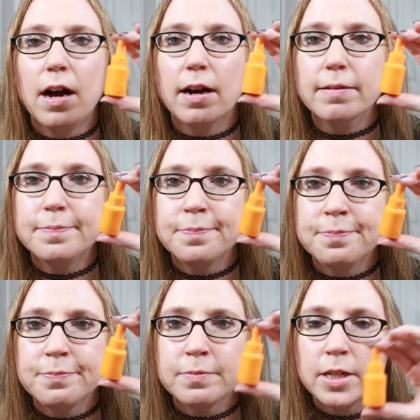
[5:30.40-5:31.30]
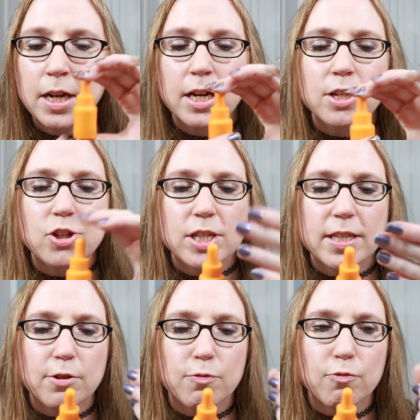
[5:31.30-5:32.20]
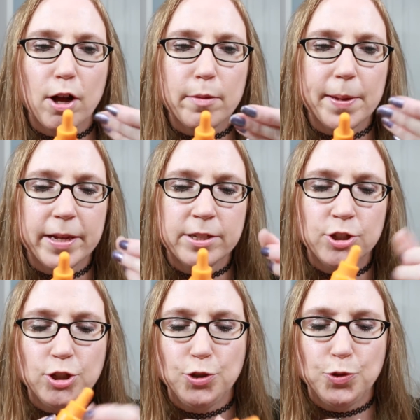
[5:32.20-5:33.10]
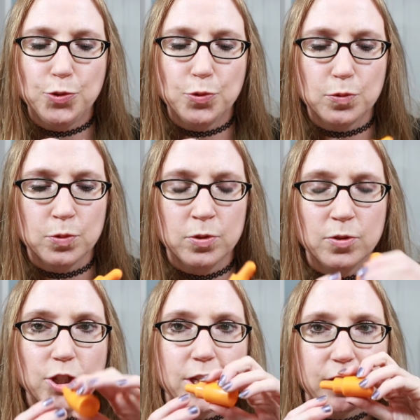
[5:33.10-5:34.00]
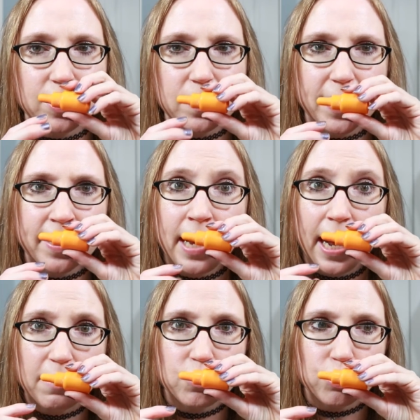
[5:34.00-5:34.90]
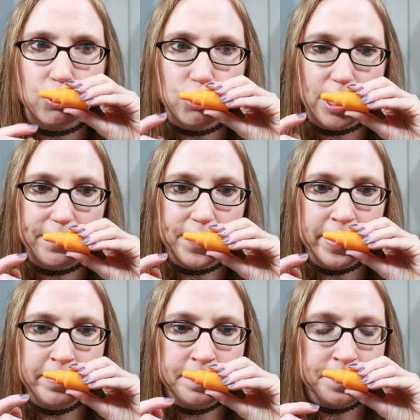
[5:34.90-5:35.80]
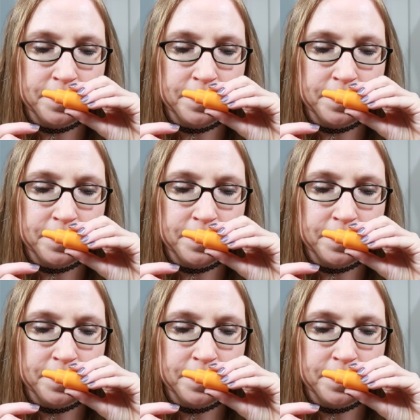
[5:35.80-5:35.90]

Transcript: um just like rub into to your skin after shaving.